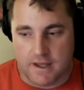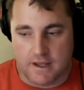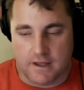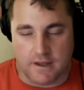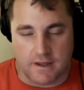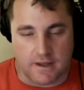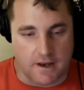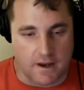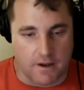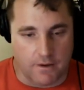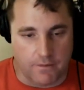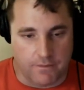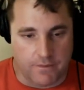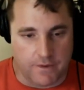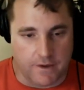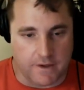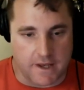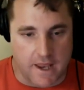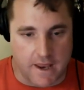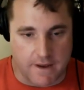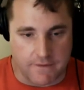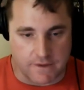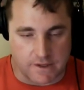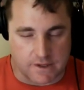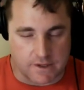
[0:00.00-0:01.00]
You know, the
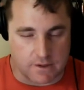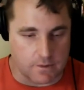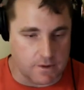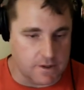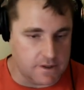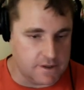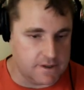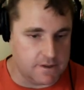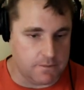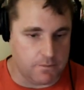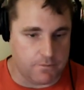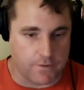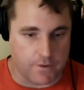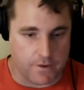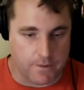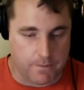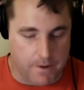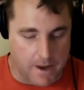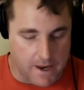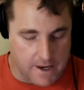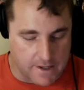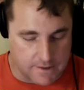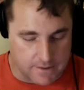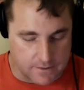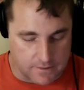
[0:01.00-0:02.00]
Davis twins for the
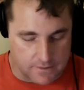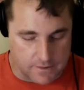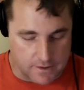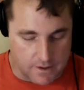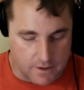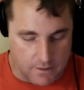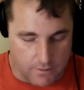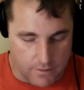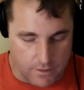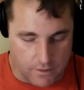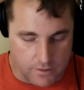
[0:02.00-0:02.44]
Pacers, you know,